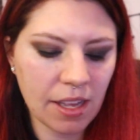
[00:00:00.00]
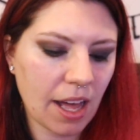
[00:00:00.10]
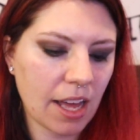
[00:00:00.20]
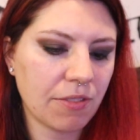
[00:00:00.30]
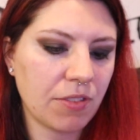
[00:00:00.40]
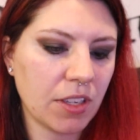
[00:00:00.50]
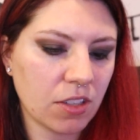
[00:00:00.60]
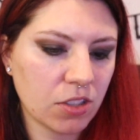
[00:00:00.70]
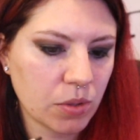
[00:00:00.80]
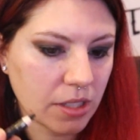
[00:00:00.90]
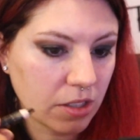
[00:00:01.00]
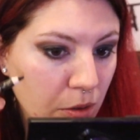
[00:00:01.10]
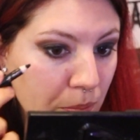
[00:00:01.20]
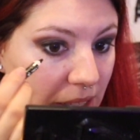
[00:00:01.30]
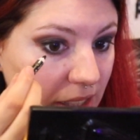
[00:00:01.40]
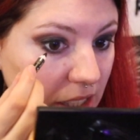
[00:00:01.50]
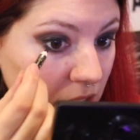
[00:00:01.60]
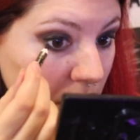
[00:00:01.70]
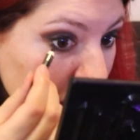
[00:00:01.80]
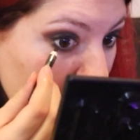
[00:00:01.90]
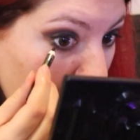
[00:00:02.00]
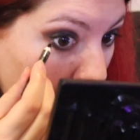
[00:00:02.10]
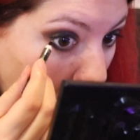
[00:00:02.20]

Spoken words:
kind of feel, so it's a little messier.